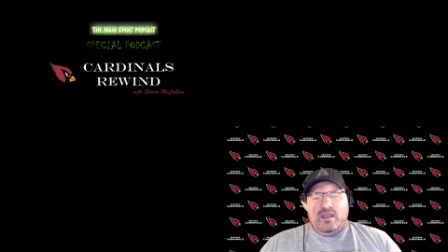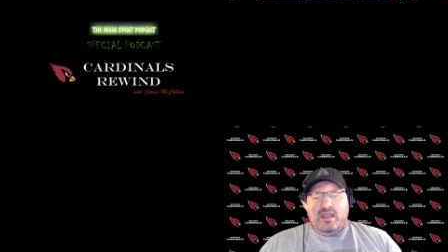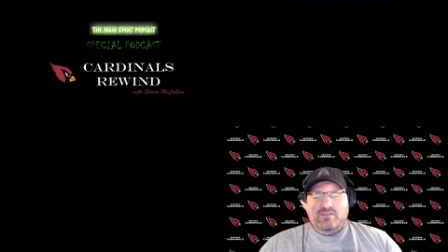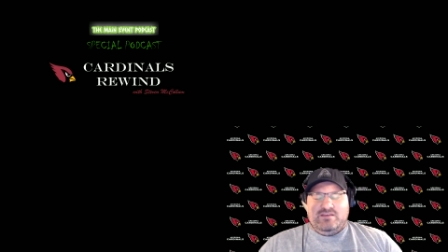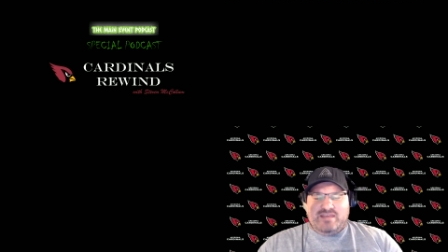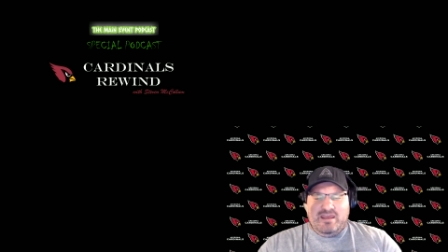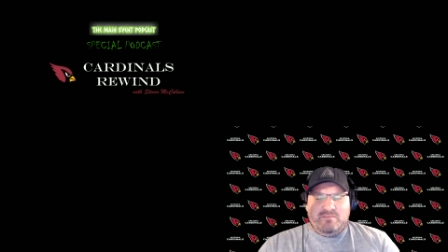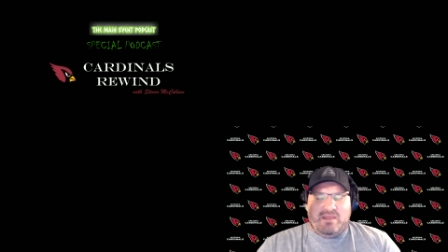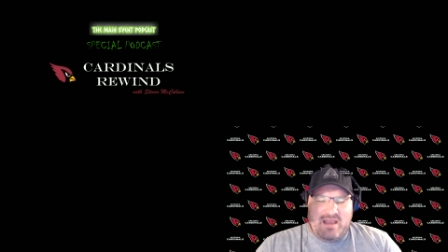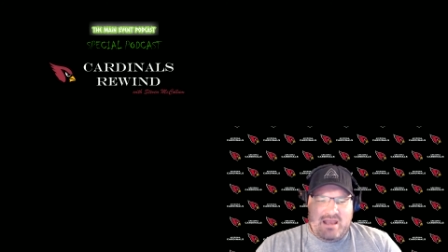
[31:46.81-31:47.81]
And this hit
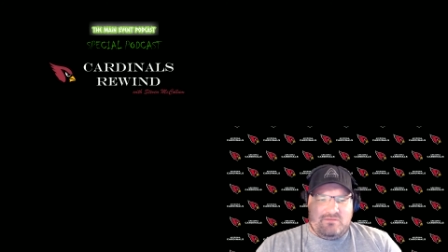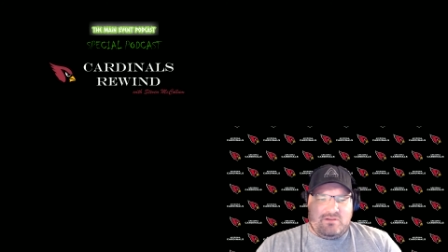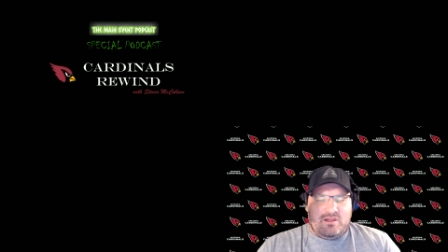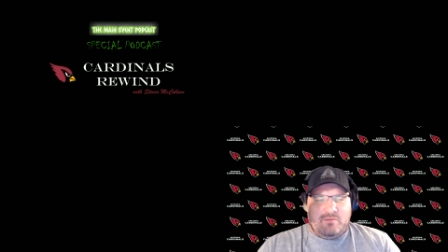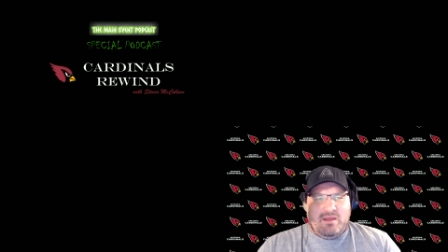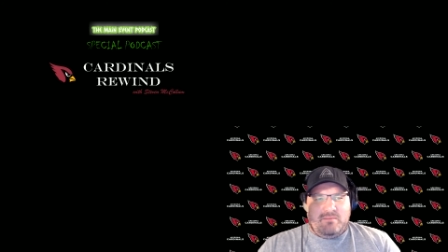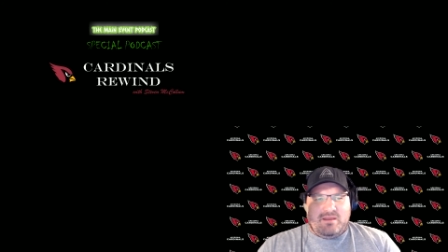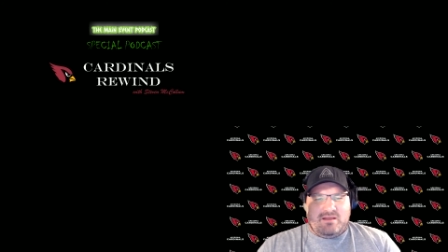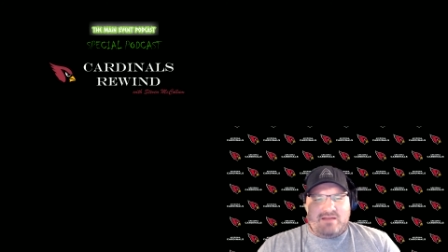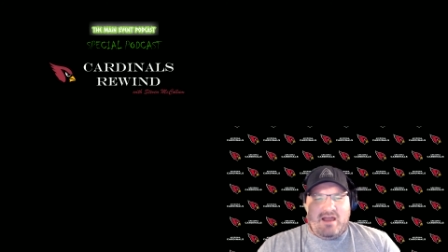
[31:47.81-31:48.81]
me kind of a little bit
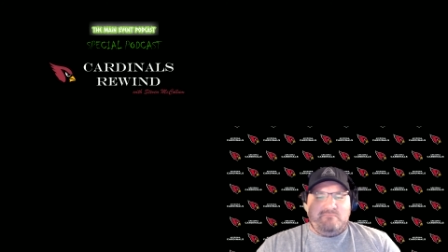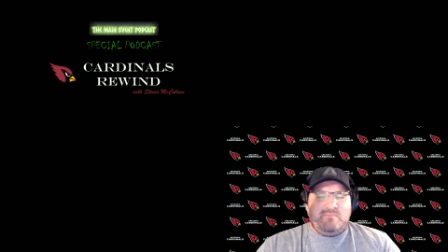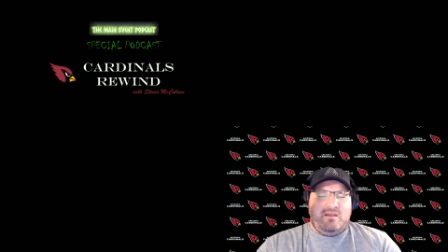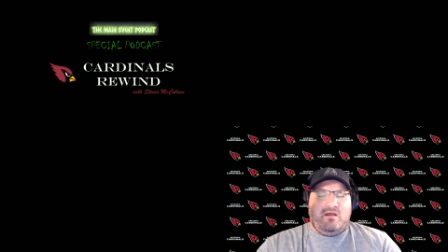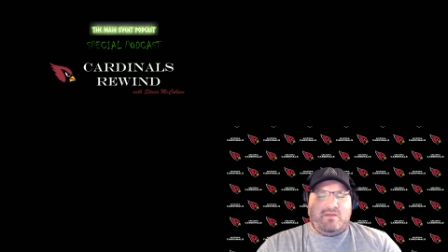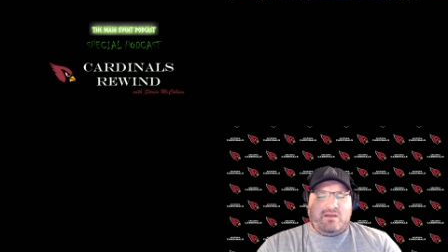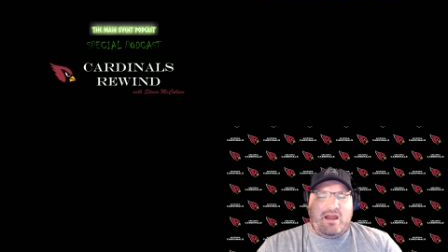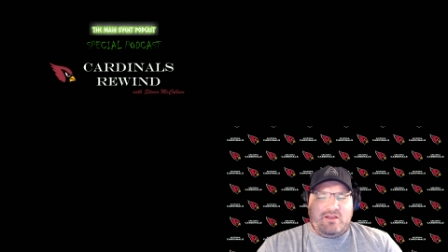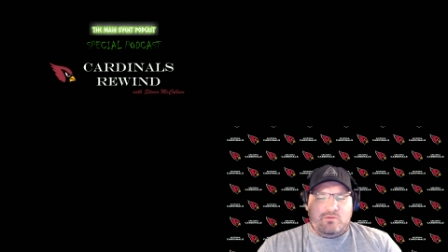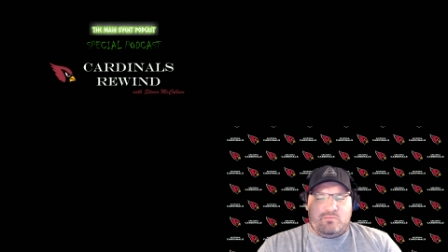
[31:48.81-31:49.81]
because I've been on the
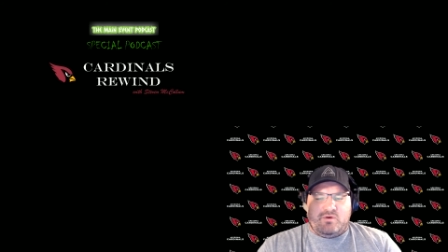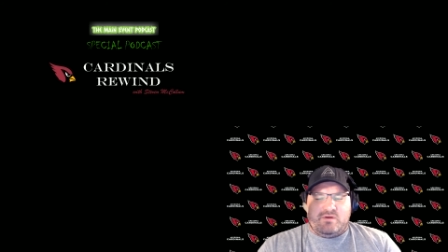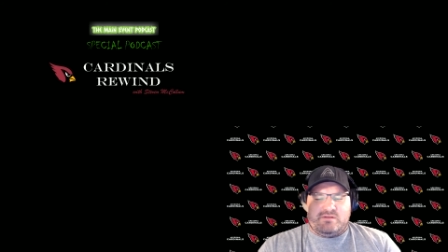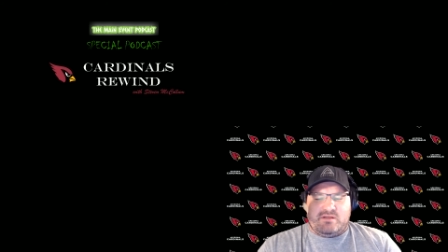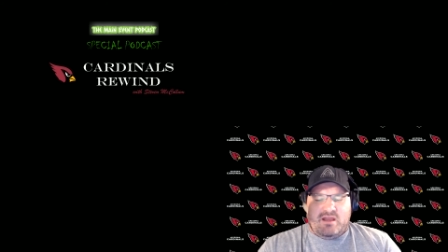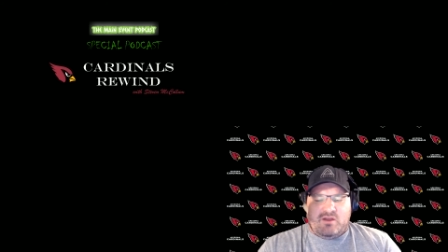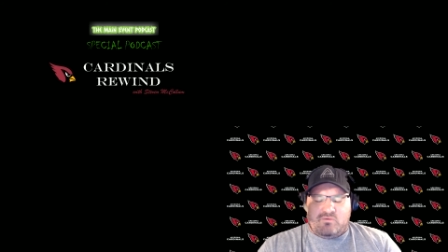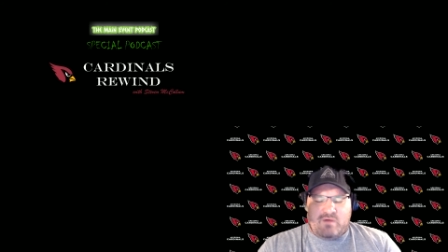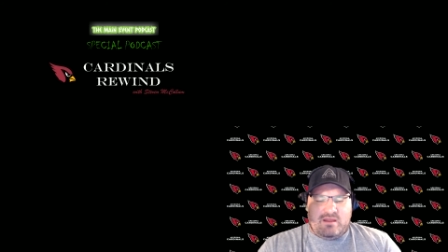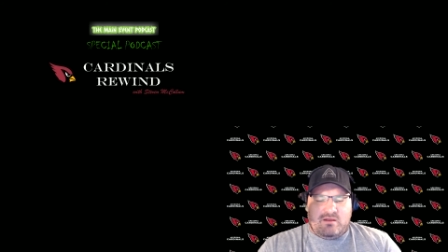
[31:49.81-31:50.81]
Kyler Murray's a, a
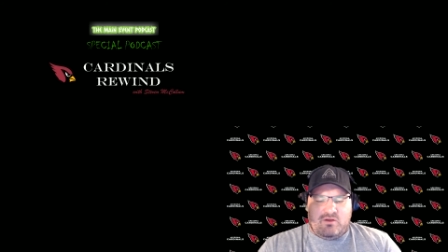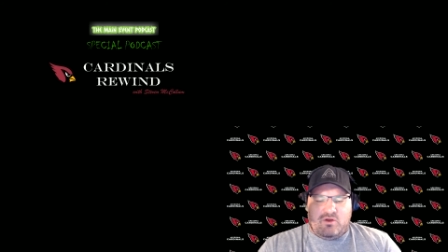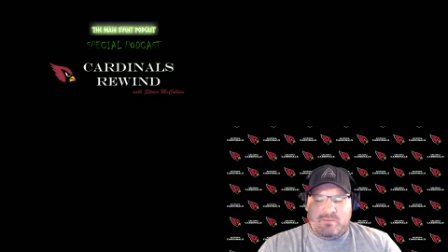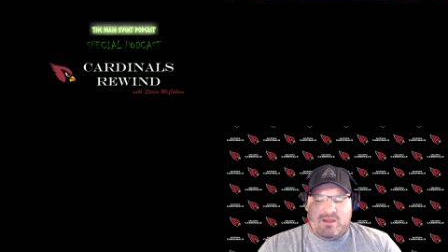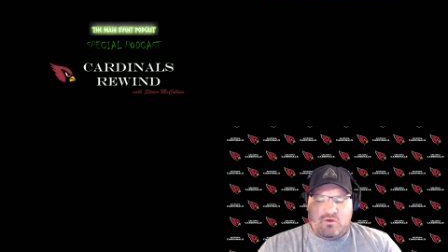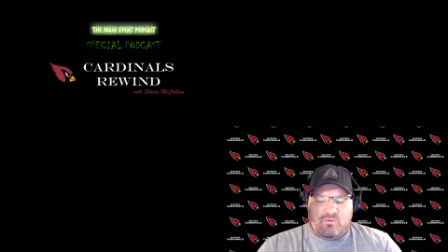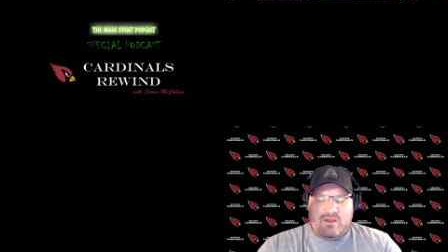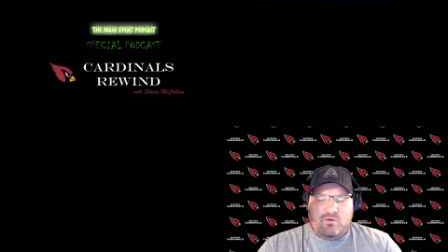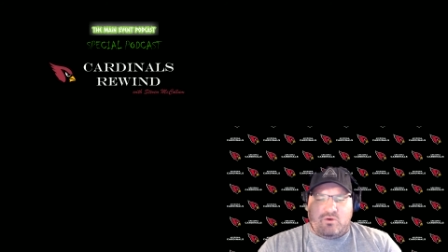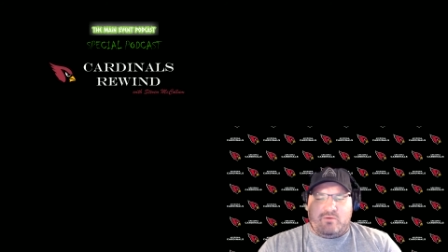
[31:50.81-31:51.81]
great, going to be a
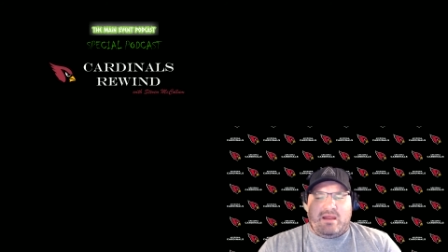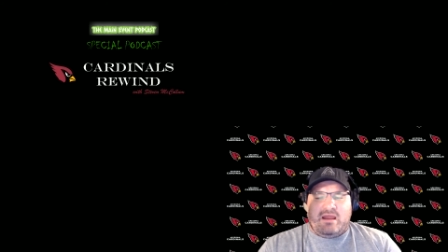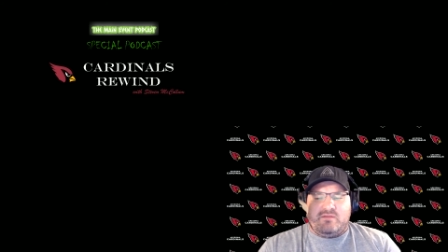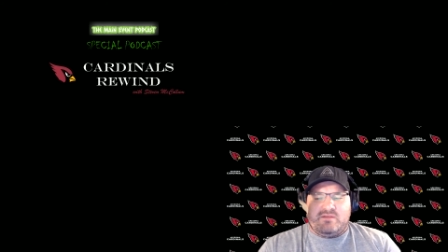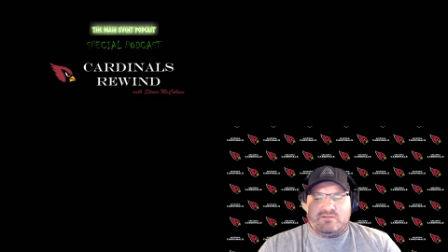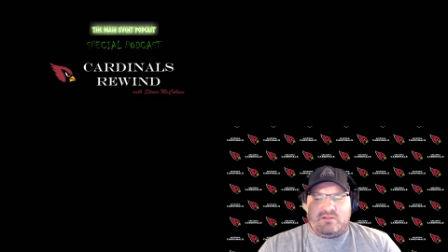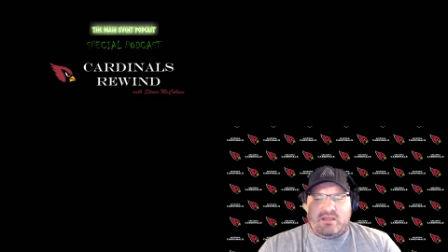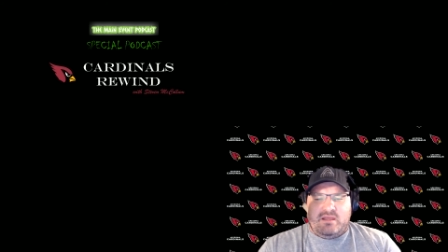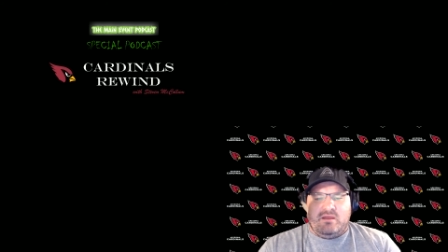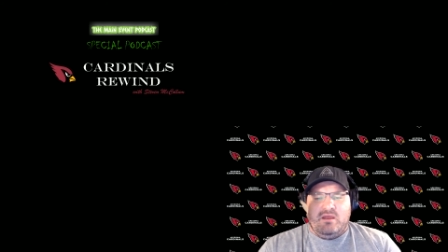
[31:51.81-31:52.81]
great quarterback in this league.